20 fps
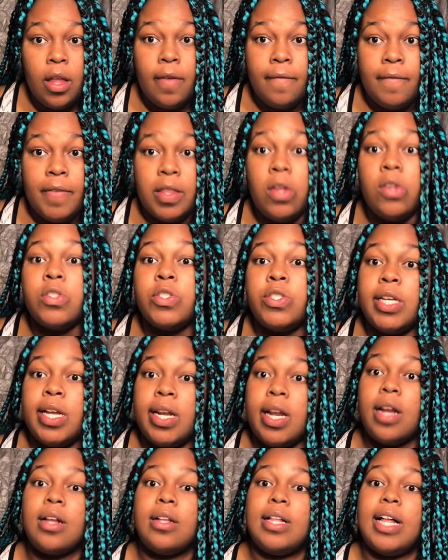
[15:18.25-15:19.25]
for those
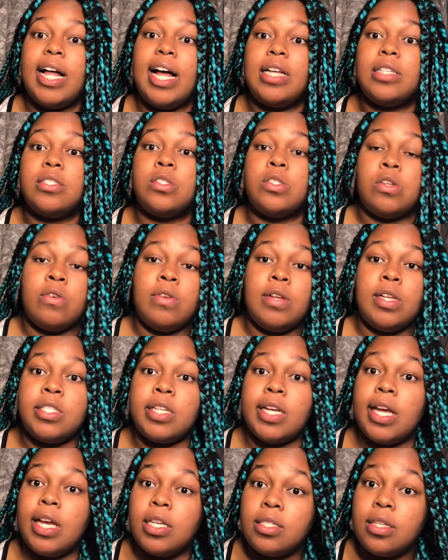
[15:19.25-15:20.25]
general
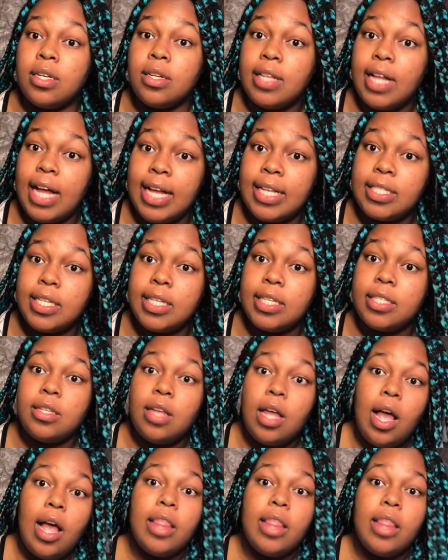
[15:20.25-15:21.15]
education classes,